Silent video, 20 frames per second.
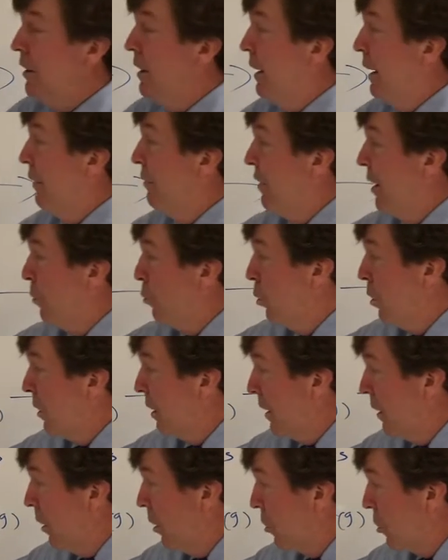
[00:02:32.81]
and then we'll
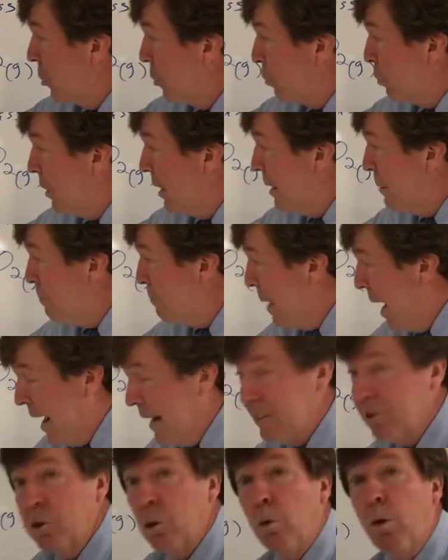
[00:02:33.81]
get our 3
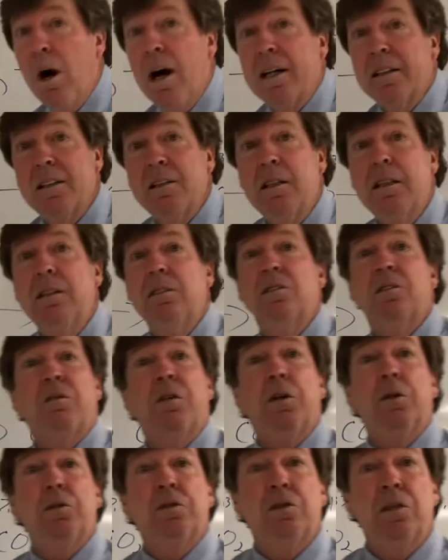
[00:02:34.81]
mass quantities of
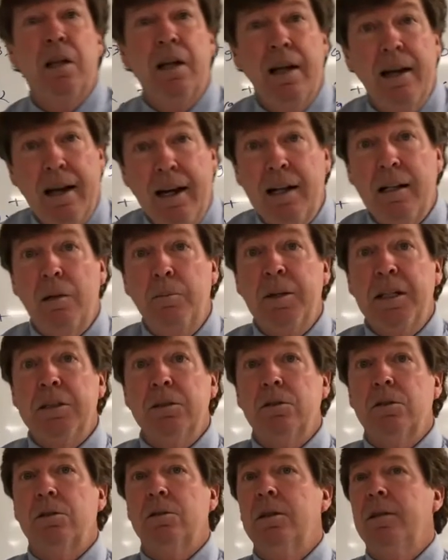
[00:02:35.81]
those
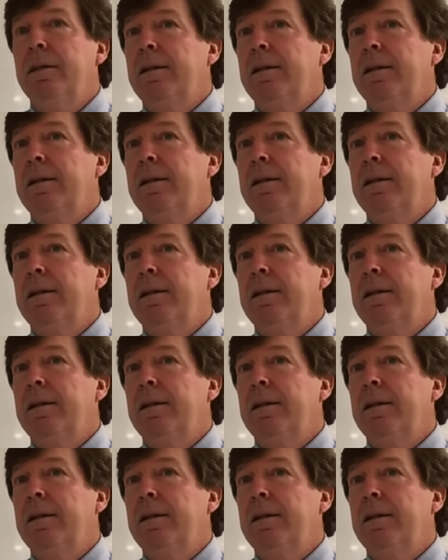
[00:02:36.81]
elements,